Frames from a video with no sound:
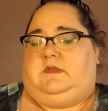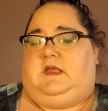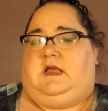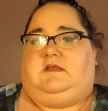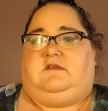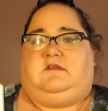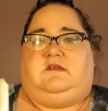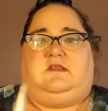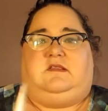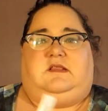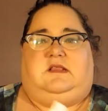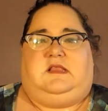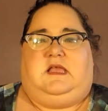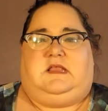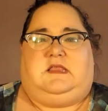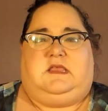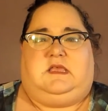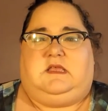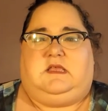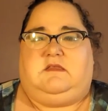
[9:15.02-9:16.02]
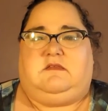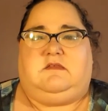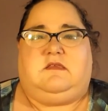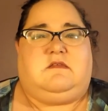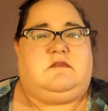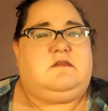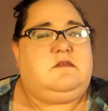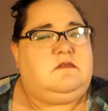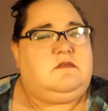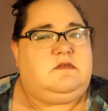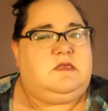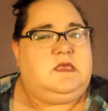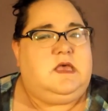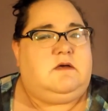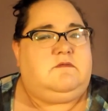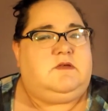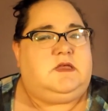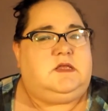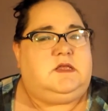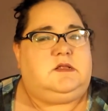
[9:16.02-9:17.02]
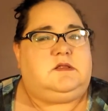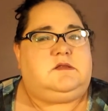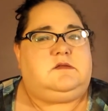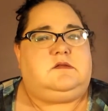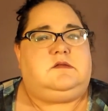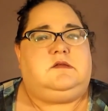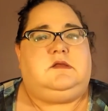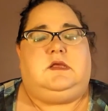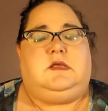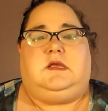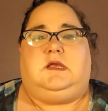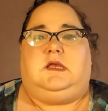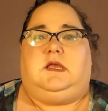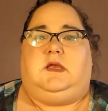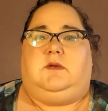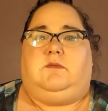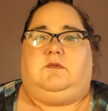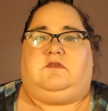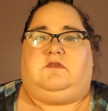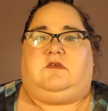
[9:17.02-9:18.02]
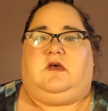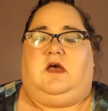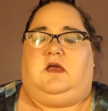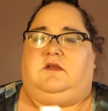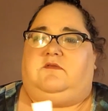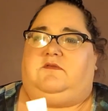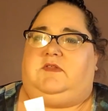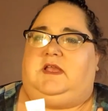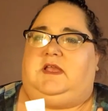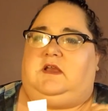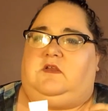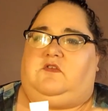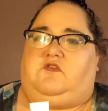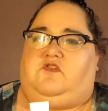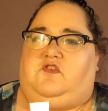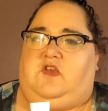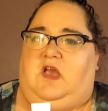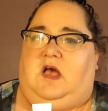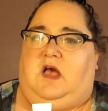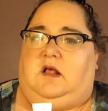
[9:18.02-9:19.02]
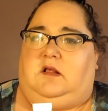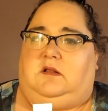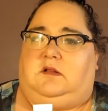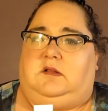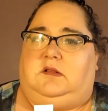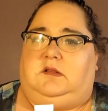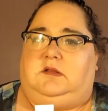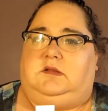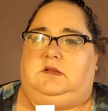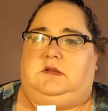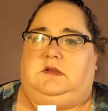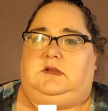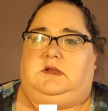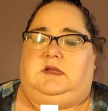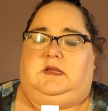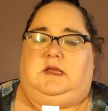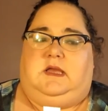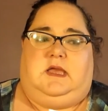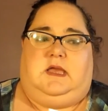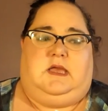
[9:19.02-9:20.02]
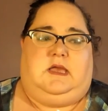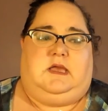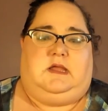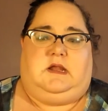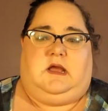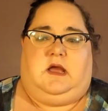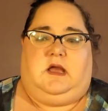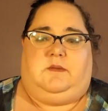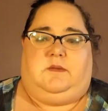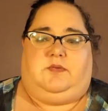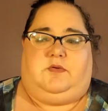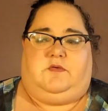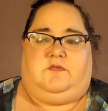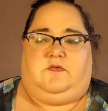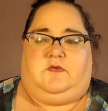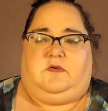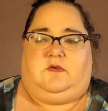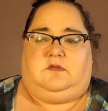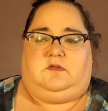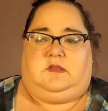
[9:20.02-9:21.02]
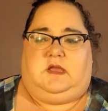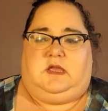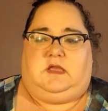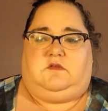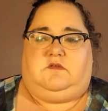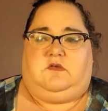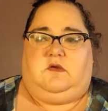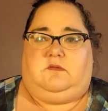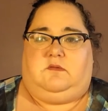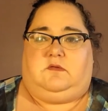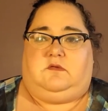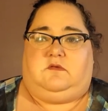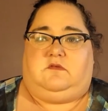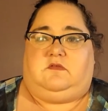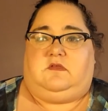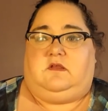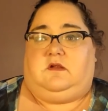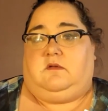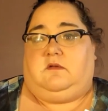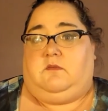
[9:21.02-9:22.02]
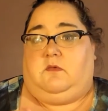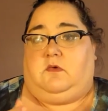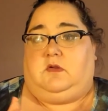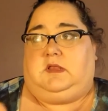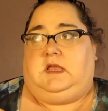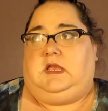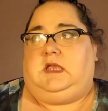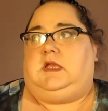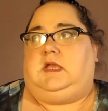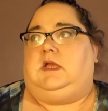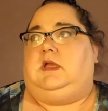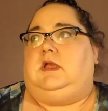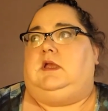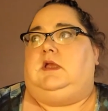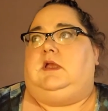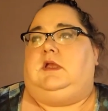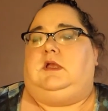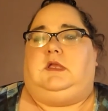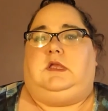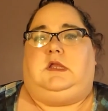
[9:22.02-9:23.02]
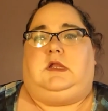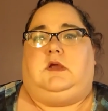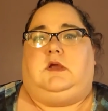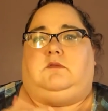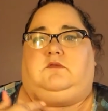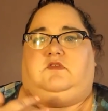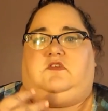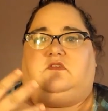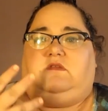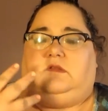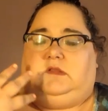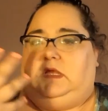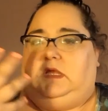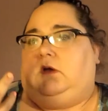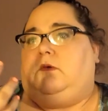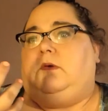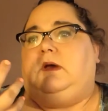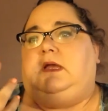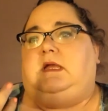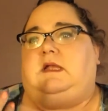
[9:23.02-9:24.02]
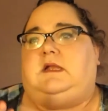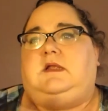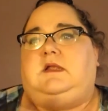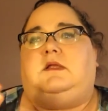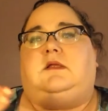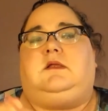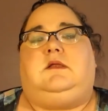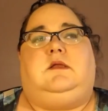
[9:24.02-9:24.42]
I didn't like the consistency of it. It was kind of like a gel, and I prefer like toners that are more like, you know, just liquid.